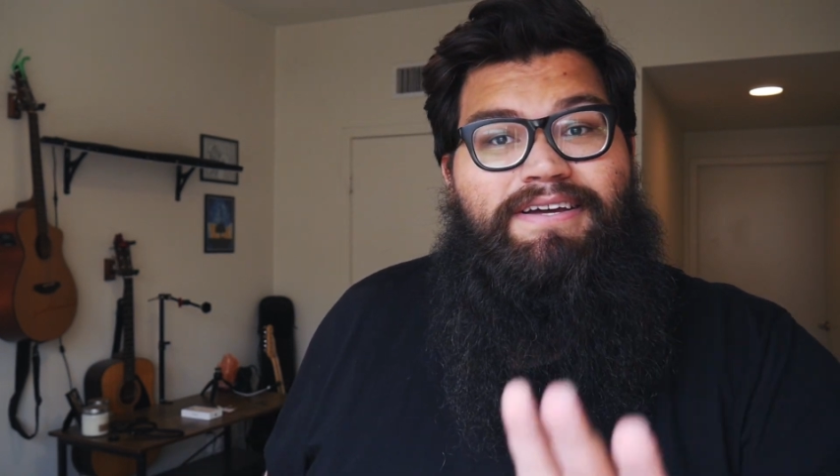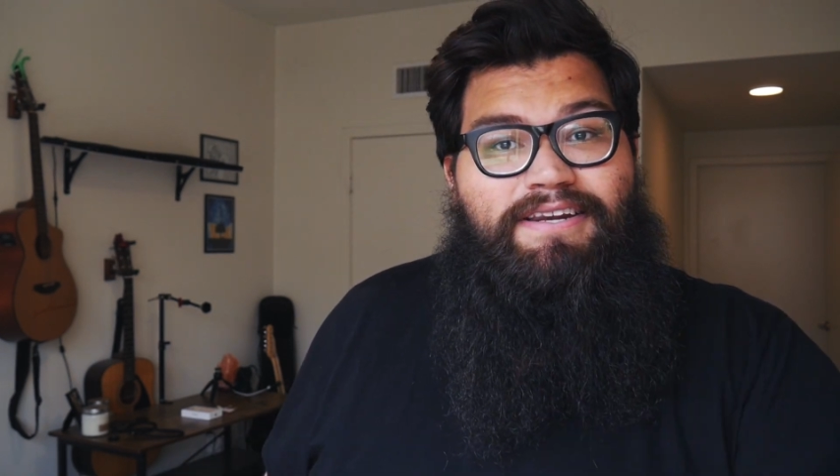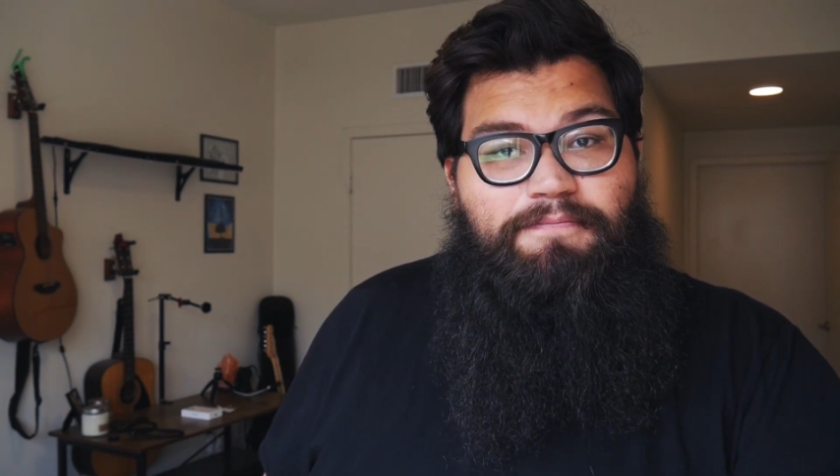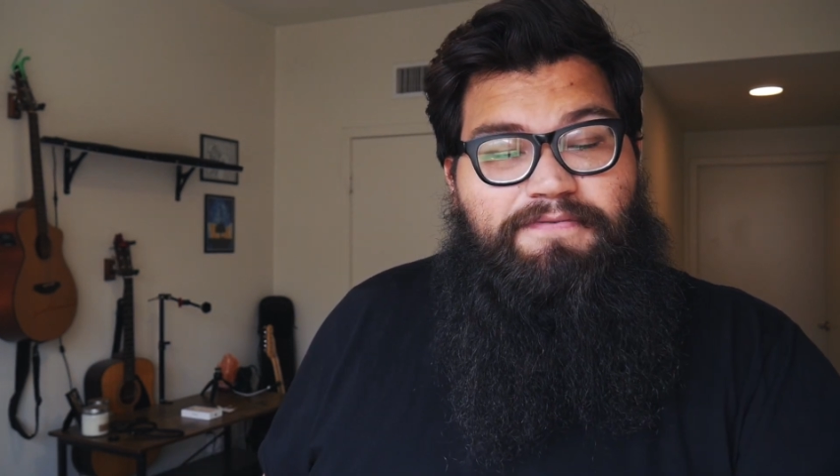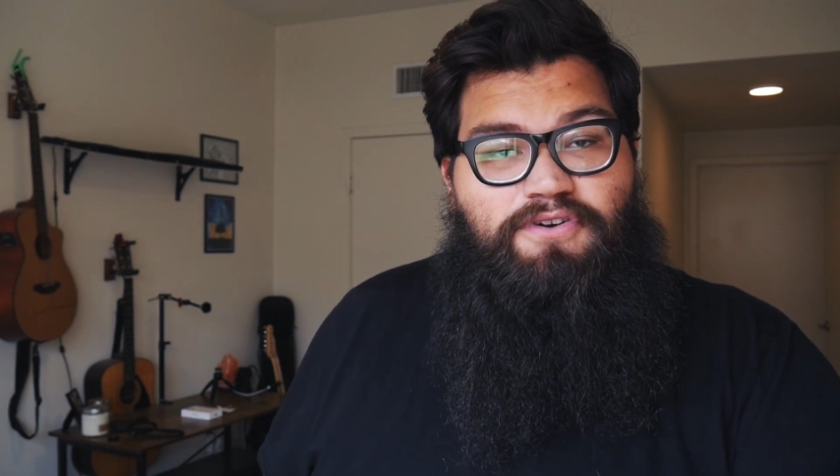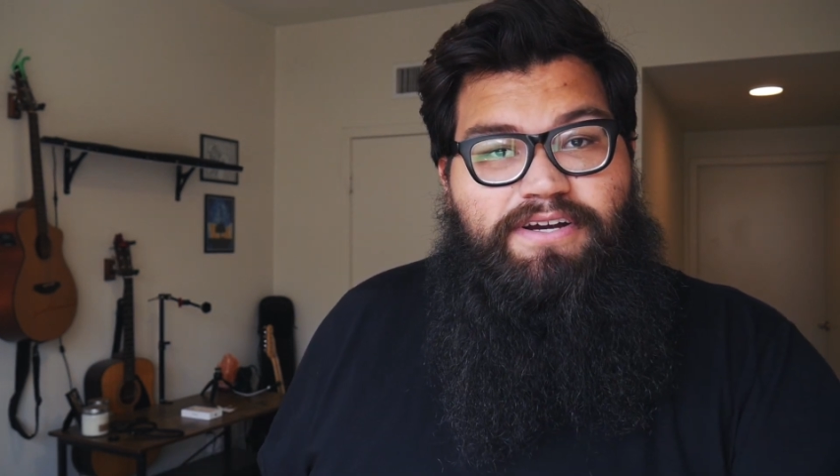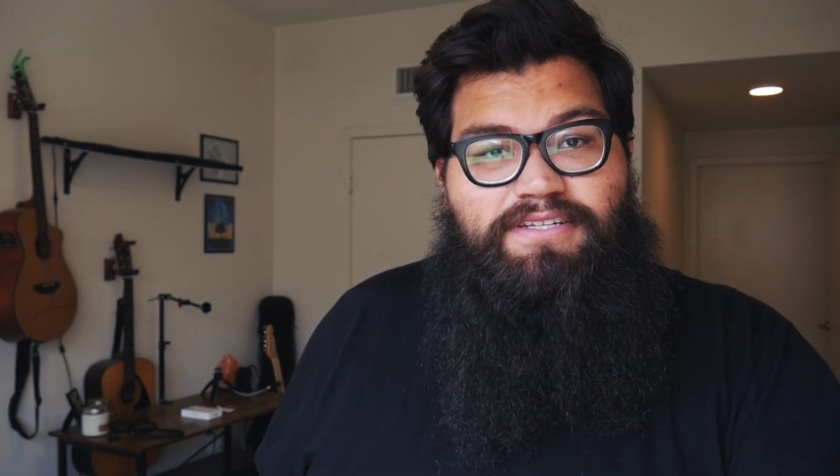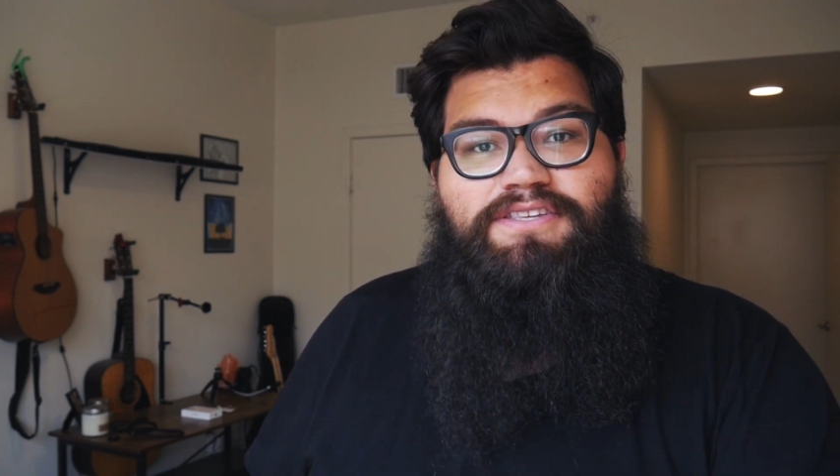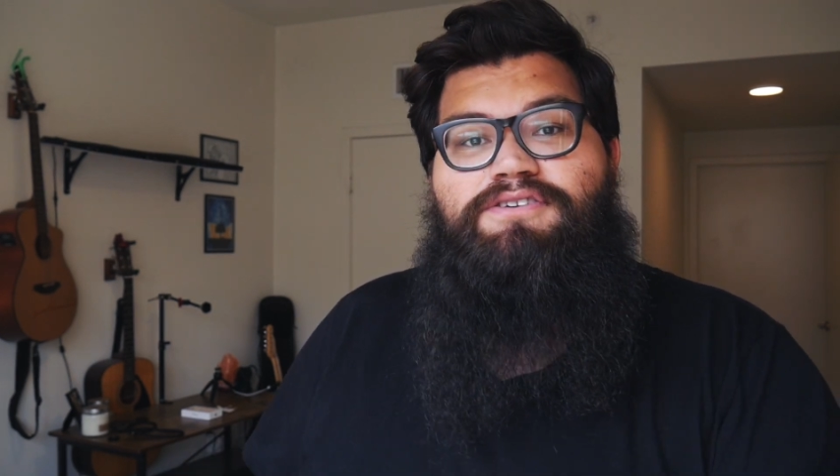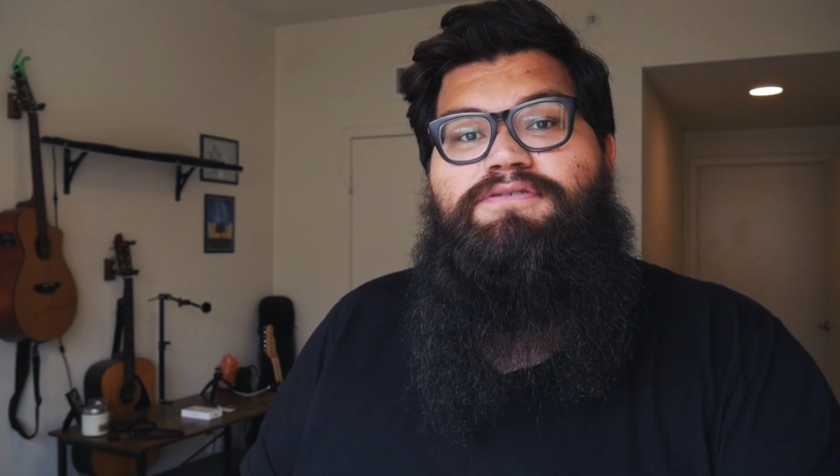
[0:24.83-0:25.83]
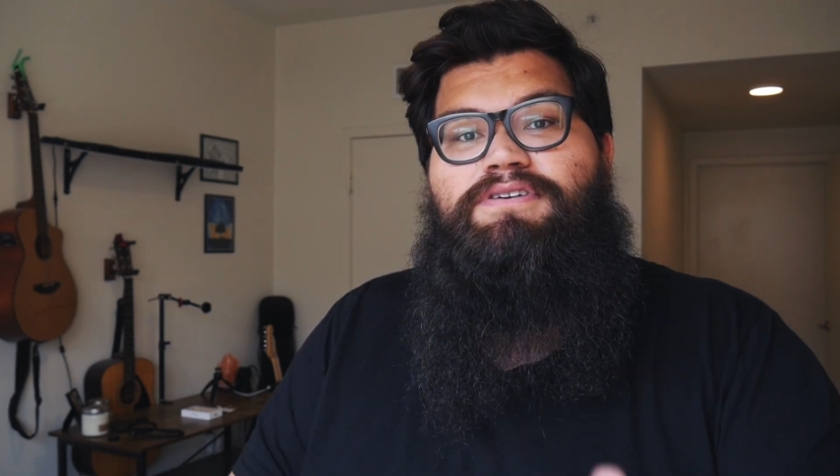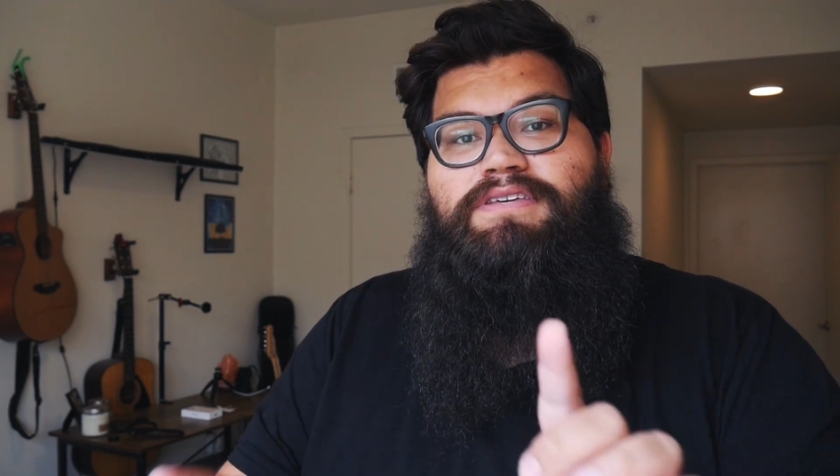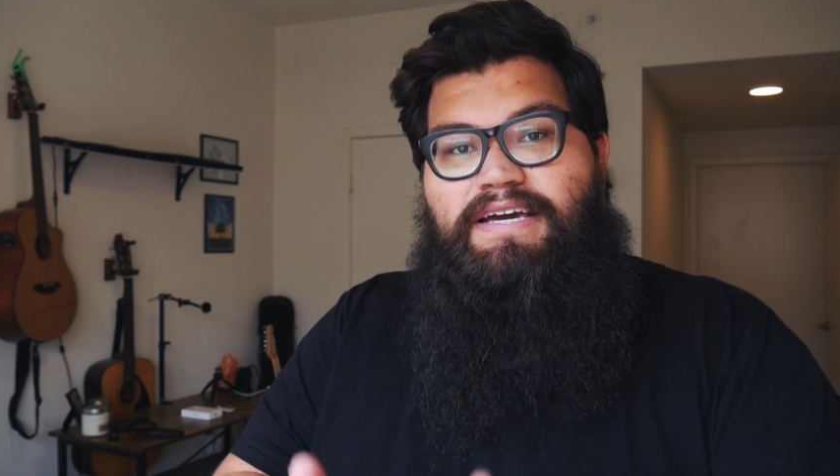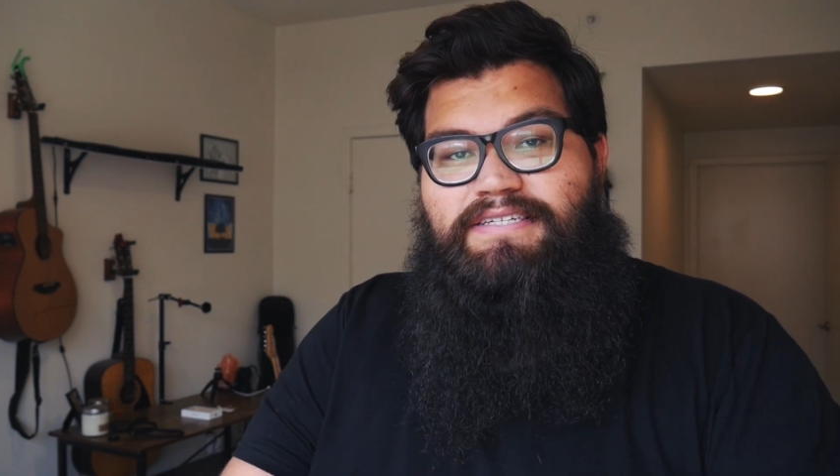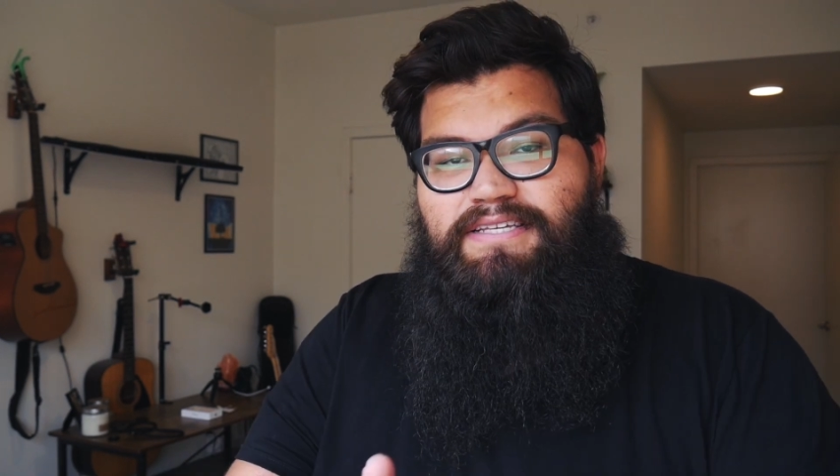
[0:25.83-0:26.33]
Now, before I continue,
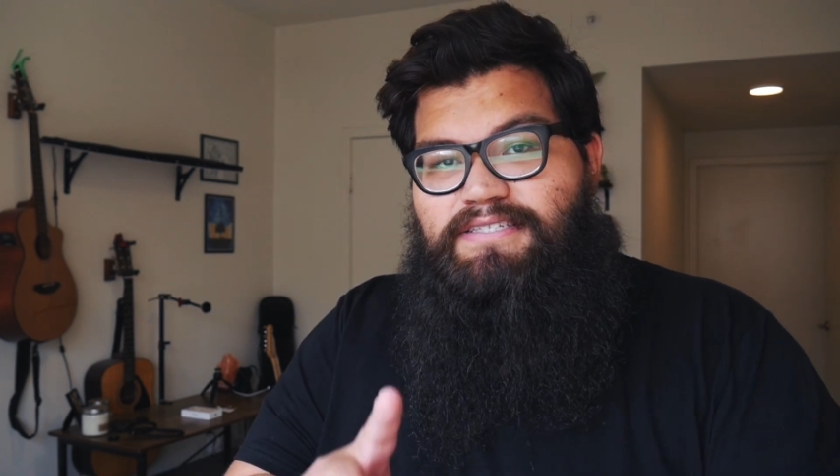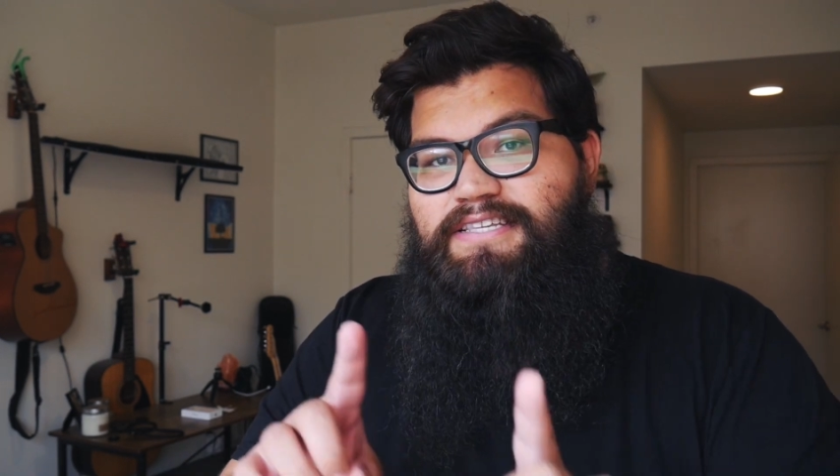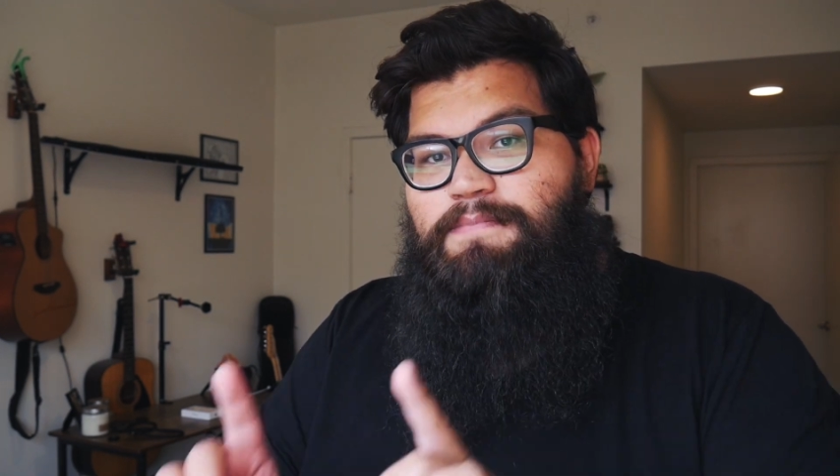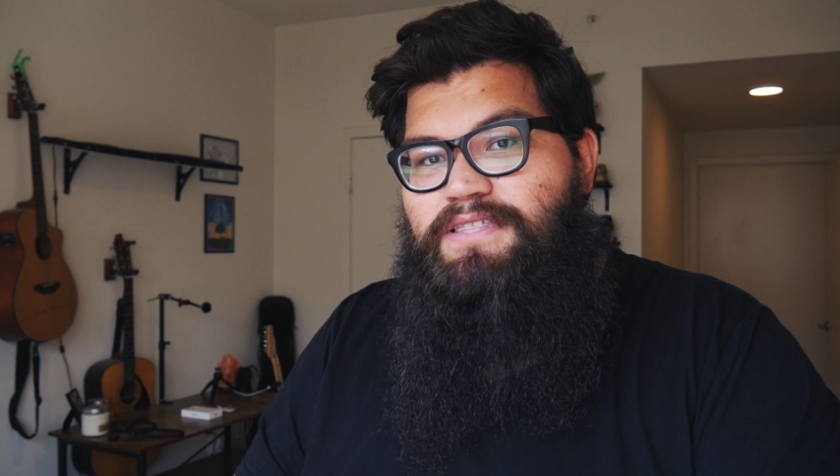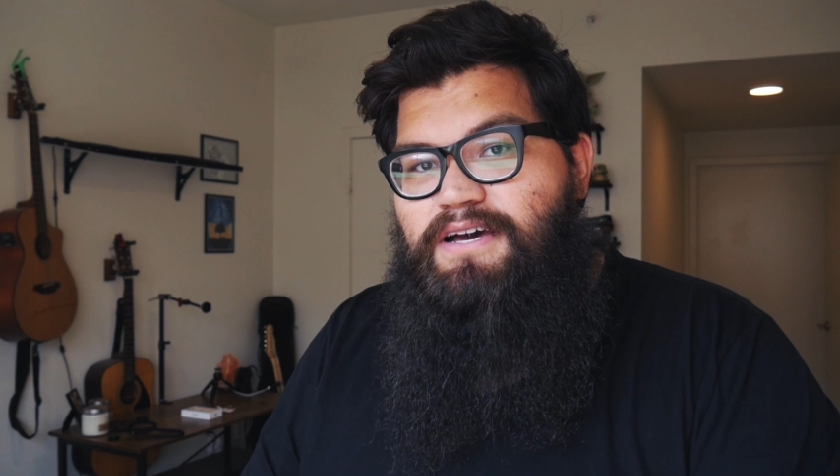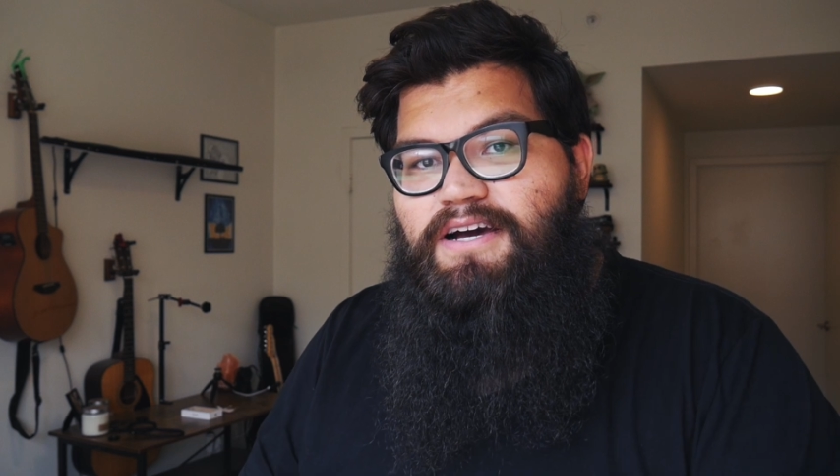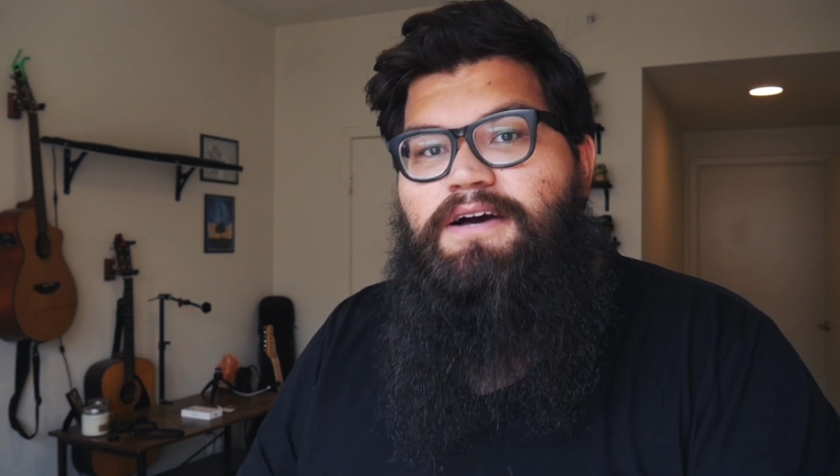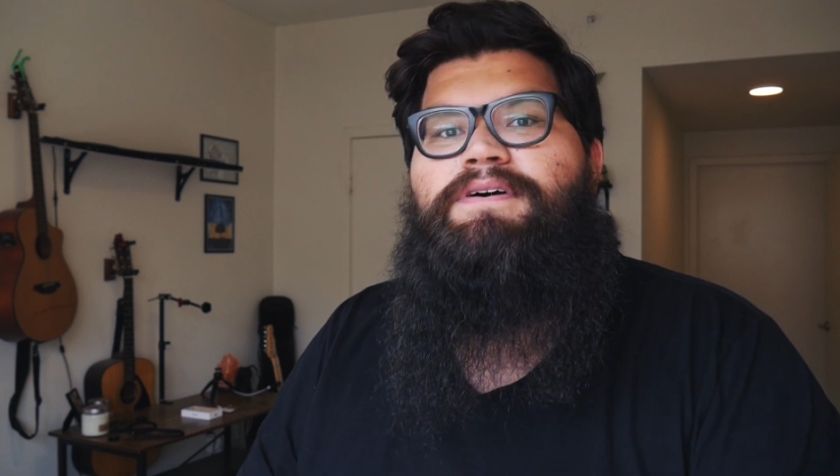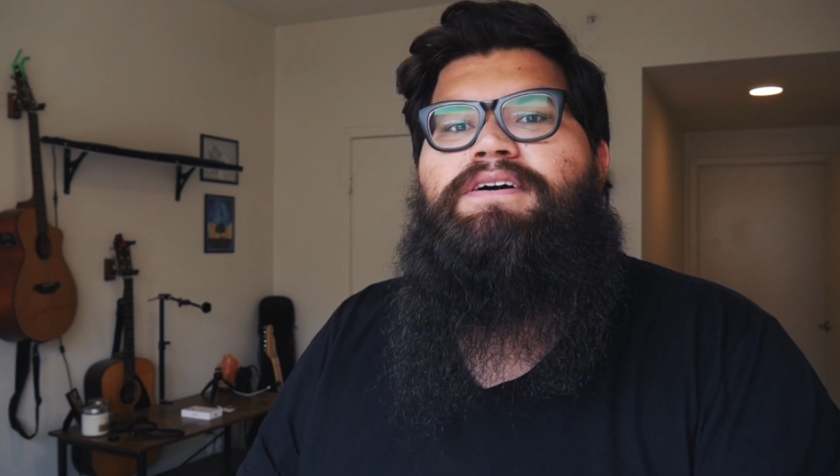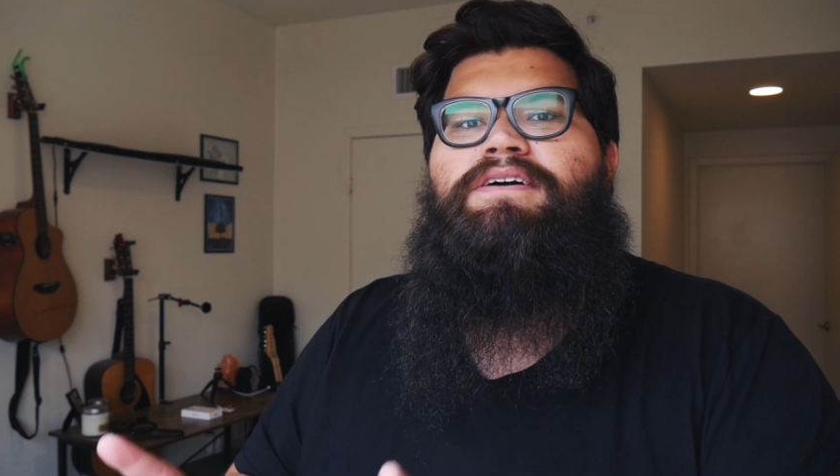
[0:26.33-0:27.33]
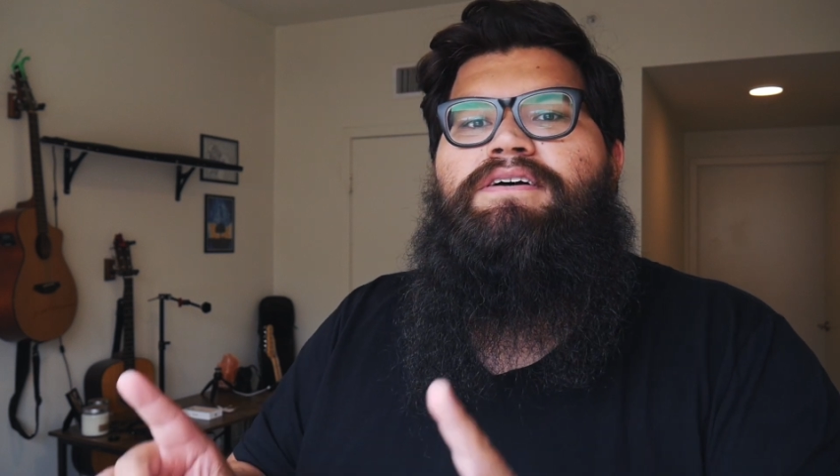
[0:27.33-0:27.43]
yes, they sent me the hub.